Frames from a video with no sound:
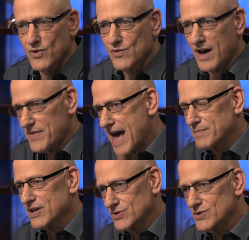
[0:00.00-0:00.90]
and I know
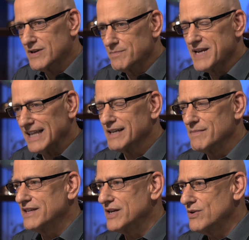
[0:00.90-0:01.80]
that because you keep
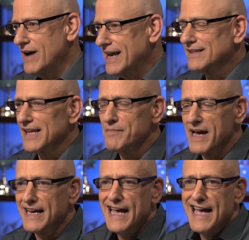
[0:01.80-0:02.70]
telling me that you hate
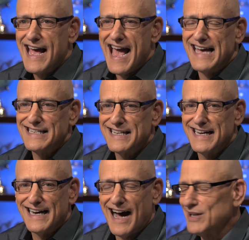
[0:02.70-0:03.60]
Glenn Beck.
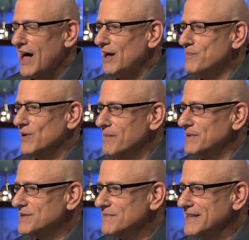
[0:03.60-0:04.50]
And I'll
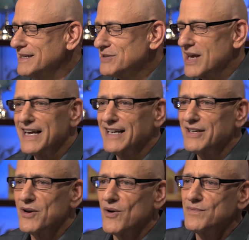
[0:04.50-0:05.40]
put up a thing
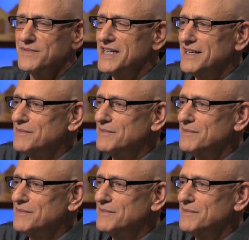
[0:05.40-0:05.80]
saying, you know,